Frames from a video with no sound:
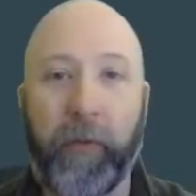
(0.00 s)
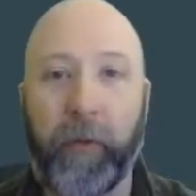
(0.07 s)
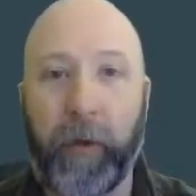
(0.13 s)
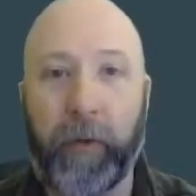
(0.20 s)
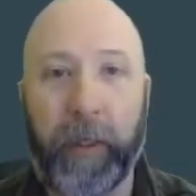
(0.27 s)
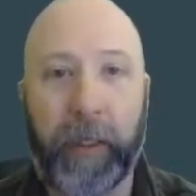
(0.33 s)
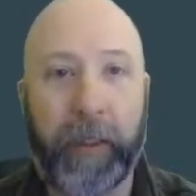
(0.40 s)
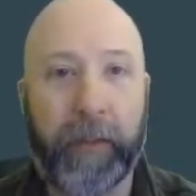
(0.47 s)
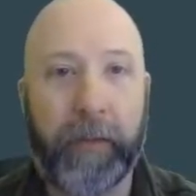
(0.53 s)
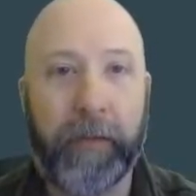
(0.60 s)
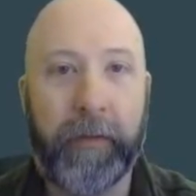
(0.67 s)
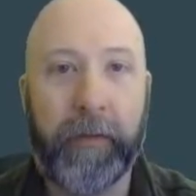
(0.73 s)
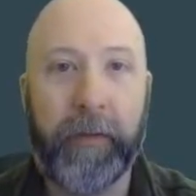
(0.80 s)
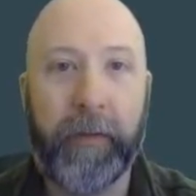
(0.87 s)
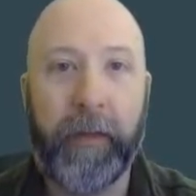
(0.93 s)
Woking?
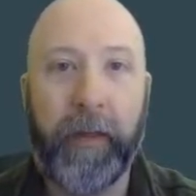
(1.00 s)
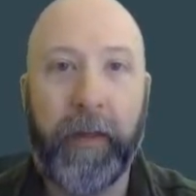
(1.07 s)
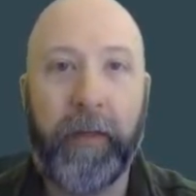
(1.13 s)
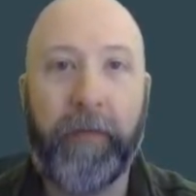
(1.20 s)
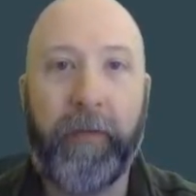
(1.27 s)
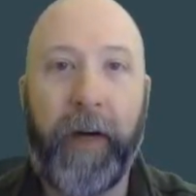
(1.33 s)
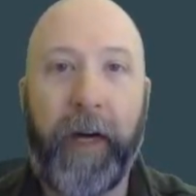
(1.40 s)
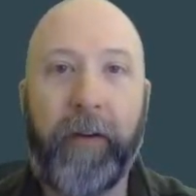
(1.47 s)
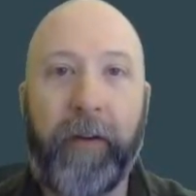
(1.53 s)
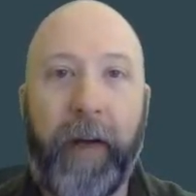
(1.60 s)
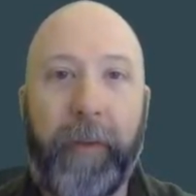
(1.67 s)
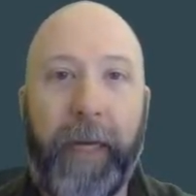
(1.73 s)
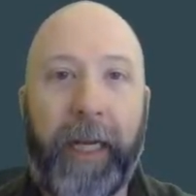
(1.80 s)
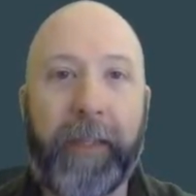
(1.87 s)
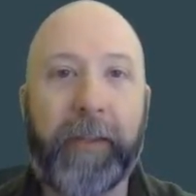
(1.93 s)

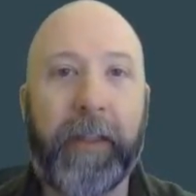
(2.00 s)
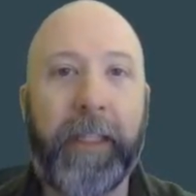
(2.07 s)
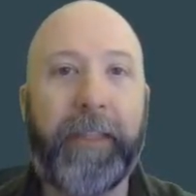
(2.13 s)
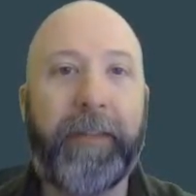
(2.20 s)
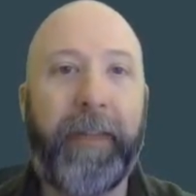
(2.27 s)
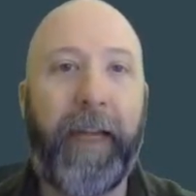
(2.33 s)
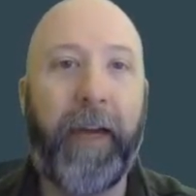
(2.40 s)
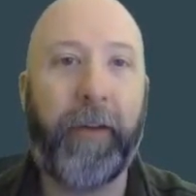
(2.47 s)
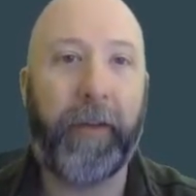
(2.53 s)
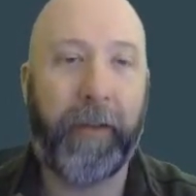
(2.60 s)
Vanarama National League South.